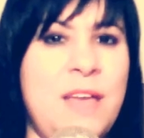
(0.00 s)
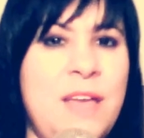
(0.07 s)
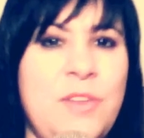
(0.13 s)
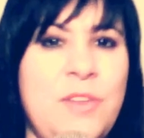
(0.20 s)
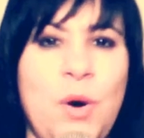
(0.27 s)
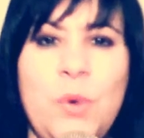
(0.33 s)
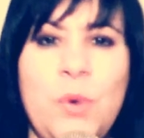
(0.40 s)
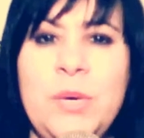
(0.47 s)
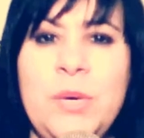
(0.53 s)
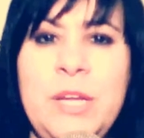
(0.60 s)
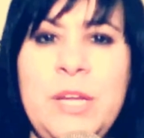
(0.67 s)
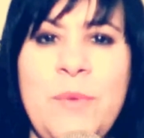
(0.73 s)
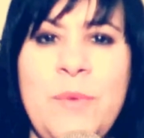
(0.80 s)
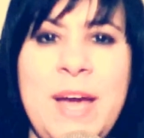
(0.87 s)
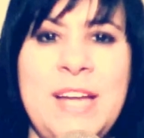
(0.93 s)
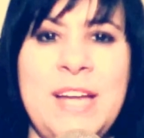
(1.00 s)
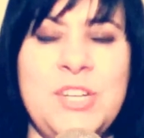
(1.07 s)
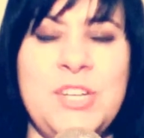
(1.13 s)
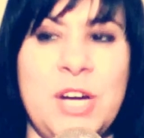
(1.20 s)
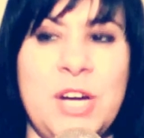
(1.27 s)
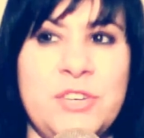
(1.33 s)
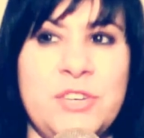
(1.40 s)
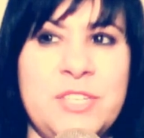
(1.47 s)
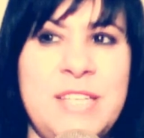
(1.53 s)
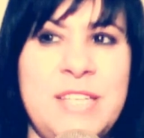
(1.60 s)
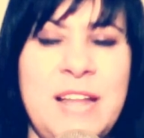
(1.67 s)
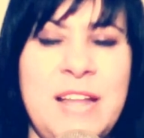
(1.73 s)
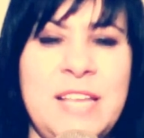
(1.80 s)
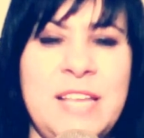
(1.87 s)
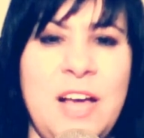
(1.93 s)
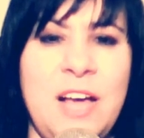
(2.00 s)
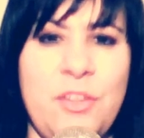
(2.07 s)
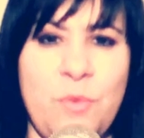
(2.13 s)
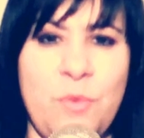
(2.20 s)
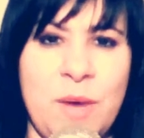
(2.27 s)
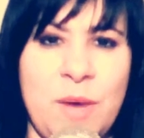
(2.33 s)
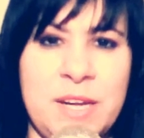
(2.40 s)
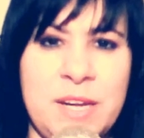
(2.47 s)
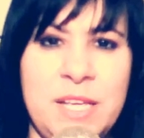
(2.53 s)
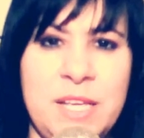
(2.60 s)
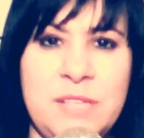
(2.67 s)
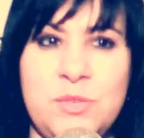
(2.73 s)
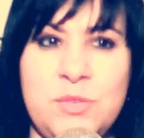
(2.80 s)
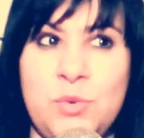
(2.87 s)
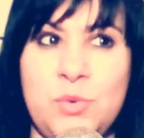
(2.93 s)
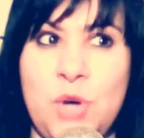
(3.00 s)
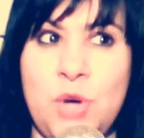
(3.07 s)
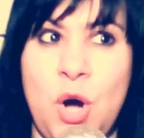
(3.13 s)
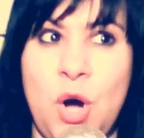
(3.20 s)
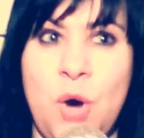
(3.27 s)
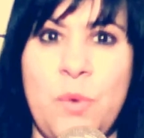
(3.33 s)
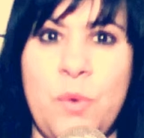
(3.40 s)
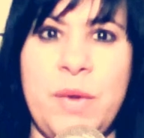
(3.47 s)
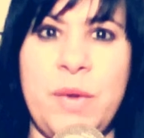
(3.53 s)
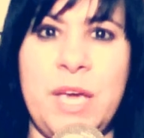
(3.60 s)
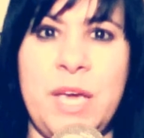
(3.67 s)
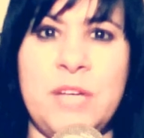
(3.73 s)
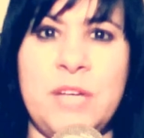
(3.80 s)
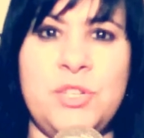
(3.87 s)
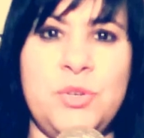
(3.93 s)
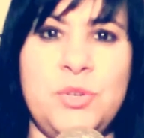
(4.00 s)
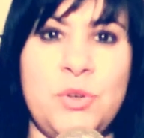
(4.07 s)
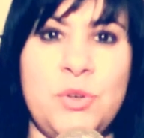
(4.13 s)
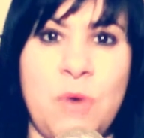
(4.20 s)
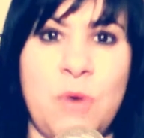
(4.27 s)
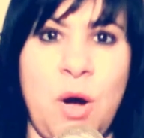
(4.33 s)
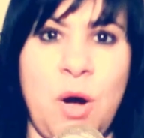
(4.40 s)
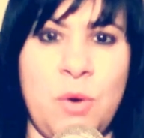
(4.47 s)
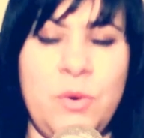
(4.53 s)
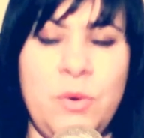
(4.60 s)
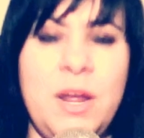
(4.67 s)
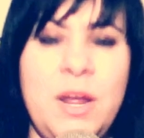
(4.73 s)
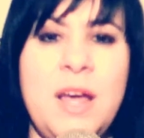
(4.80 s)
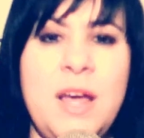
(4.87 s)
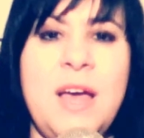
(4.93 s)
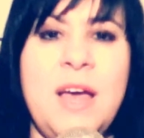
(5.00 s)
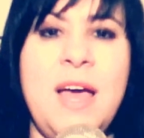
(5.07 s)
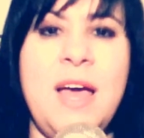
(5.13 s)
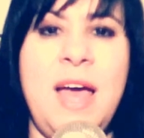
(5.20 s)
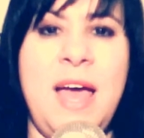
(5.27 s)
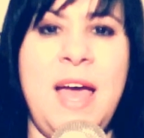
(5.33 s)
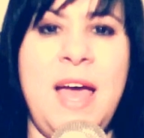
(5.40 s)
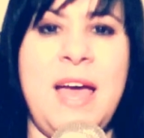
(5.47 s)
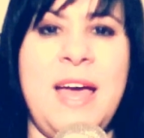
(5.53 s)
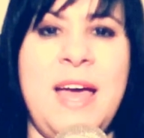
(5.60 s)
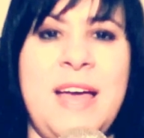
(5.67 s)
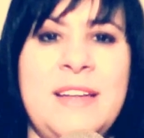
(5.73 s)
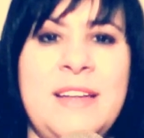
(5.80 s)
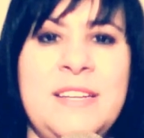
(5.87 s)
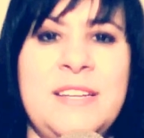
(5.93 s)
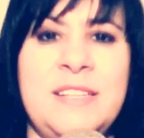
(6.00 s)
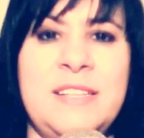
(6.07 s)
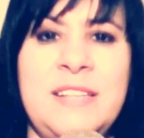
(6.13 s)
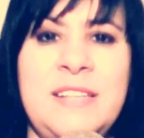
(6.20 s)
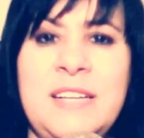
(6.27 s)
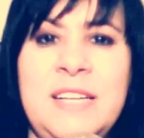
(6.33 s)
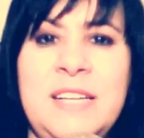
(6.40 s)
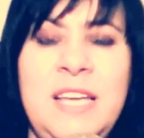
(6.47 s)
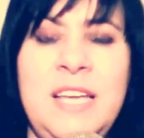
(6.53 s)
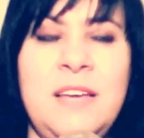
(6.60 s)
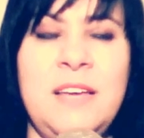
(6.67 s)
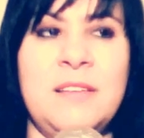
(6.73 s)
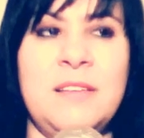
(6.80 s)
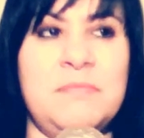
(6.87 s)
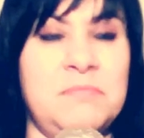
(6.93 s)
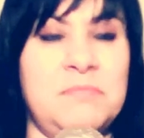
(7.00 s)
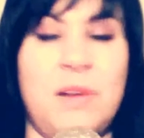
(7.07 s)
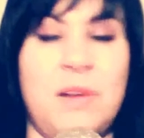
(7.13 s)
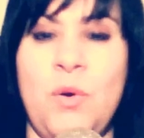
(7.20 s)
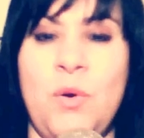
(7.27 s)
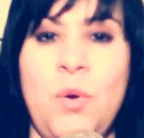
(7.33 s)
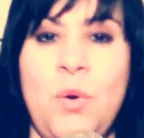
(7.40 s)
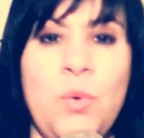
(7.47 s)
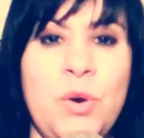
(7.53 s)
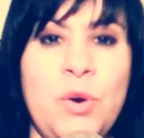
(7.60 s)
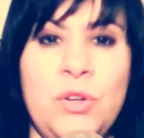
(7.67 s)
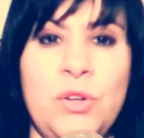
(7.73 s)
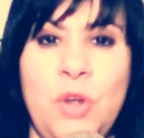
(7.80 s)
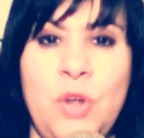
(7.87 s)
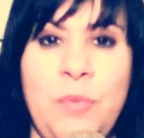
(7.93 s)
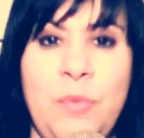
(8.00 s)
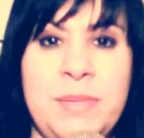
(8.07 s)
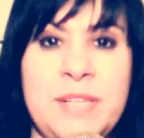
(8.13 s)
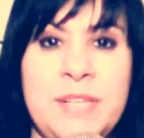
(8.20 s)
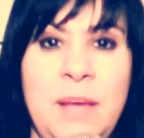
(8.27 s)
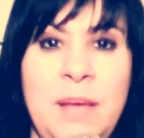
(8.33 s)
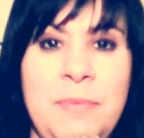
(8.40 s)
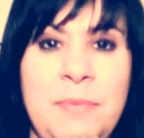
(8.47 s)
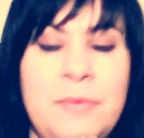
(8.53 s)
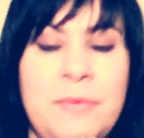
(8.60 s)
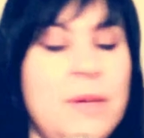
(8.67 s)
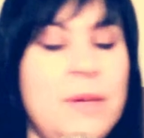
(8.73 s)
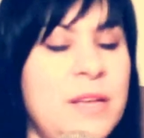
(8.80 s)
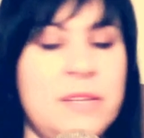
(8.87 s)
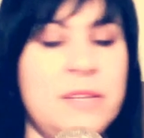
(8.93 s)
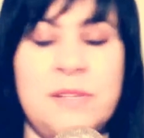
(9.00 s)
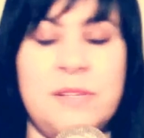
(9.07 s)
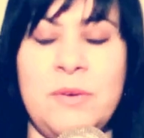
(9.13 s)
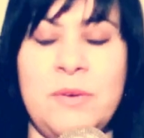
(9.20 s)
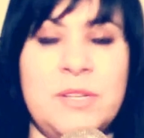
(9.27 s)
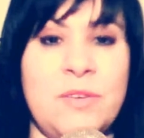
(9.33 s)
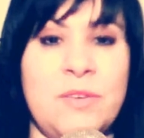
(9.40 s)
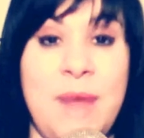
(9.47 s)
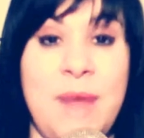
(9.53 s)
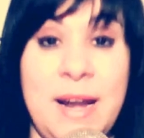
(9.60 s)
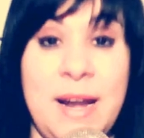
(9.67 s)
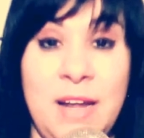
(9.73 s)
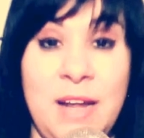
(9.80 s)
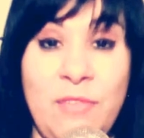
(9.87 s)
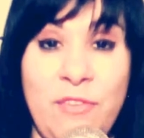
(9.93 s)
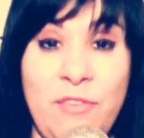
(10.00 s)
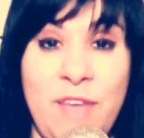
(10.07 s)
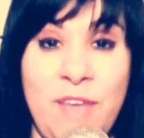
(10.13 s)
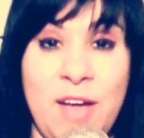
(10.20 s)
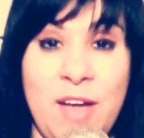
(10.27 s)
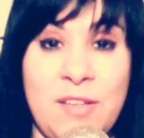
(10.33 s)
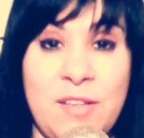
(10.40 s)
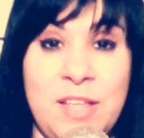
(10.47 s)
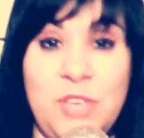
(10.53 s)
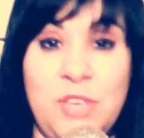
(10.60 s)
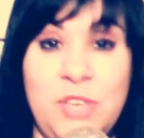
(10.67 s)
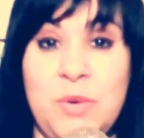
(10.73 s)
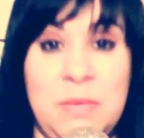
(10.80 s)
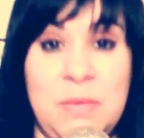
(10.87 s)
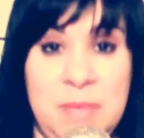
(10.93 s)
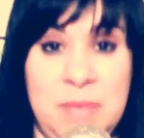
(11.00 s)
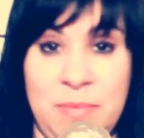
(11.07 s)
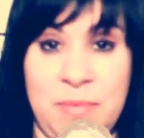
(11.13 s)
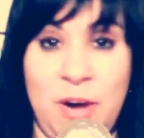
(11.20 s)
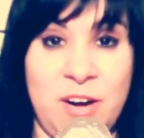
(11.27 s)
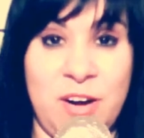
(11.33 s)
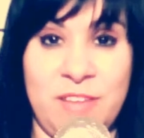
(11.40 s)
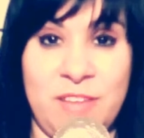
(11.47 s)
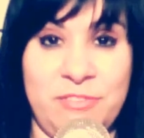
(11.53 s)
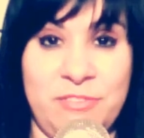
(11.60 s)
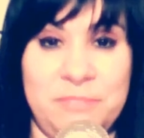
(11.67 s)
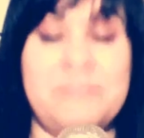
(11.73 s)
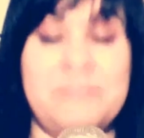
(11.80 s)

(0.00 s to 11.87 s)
And the only way to understand the other one is to go into your own, and suddenly a whole world opens up. So does a grand love affair that you can be a part of.